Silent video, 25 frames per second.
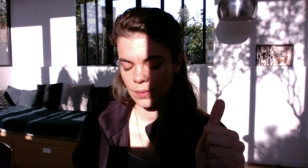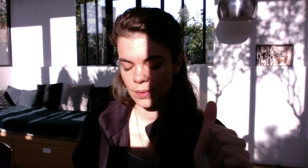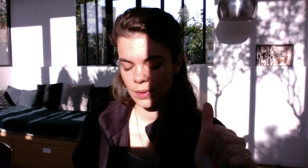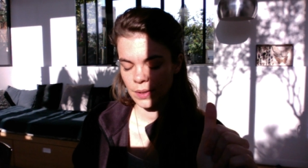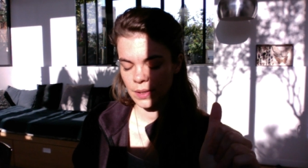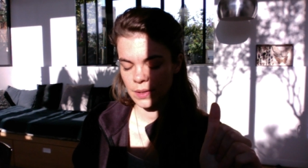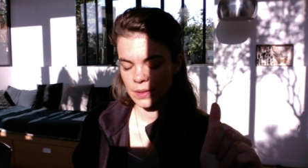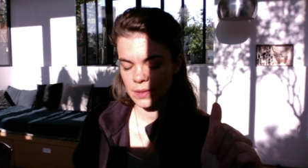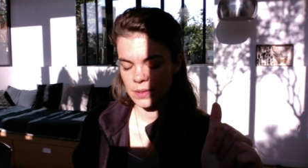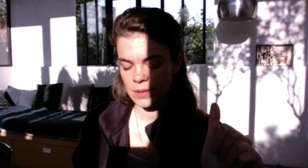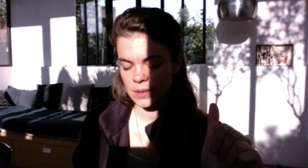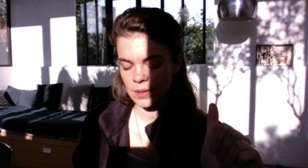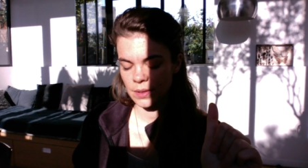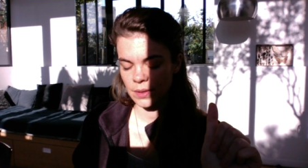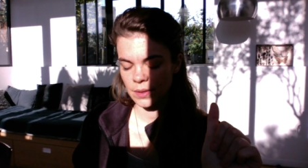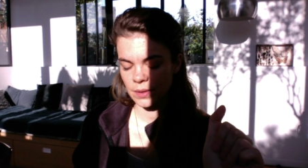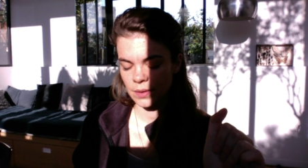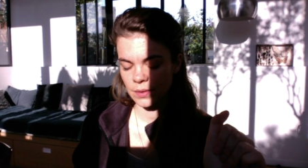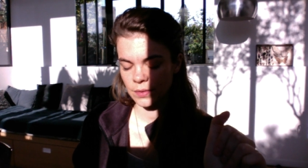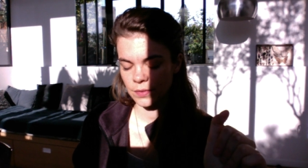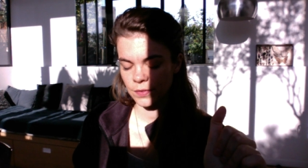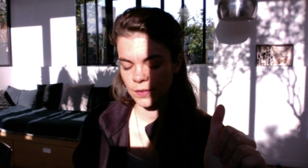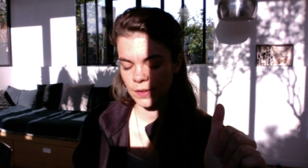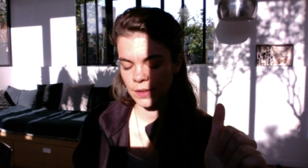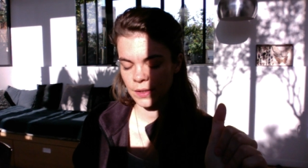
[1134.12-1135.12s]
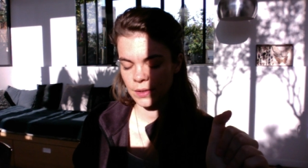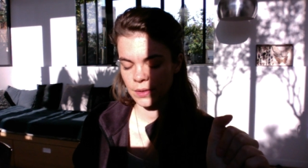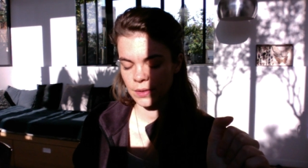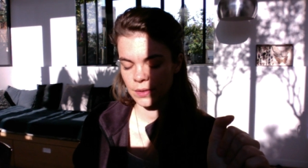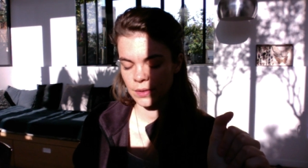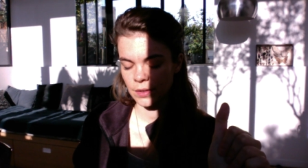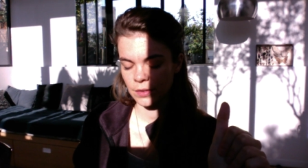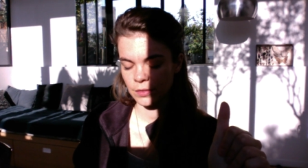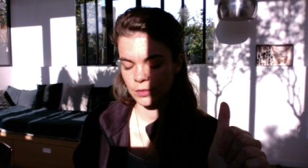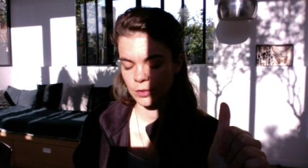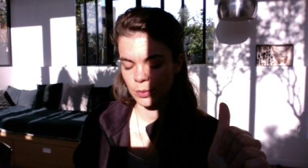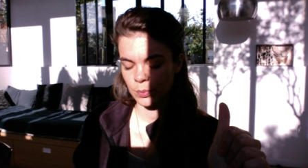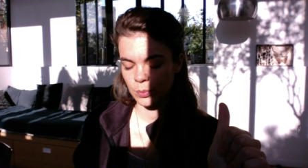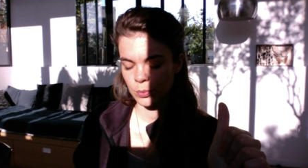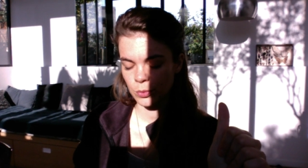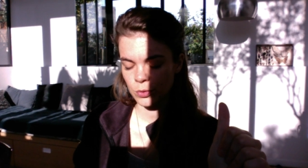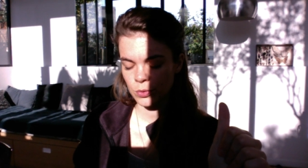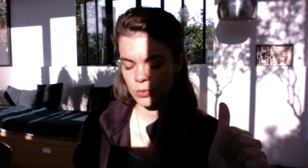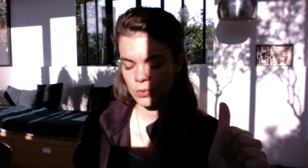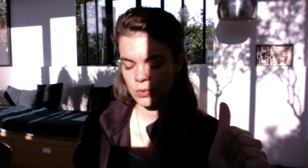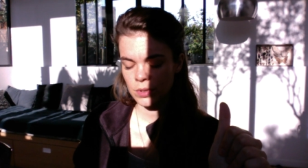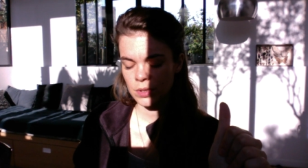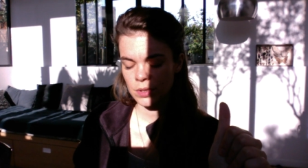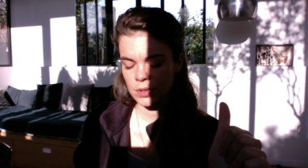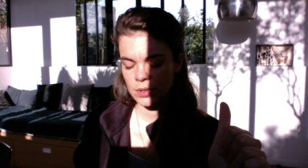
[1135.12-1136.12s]
It's the finger of the
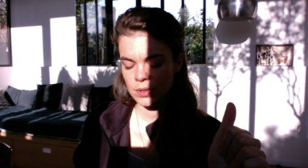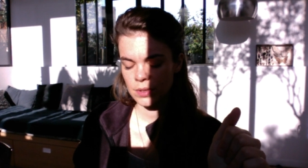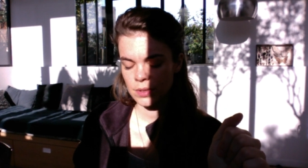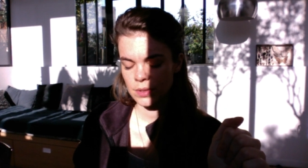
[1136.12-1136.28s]
moon.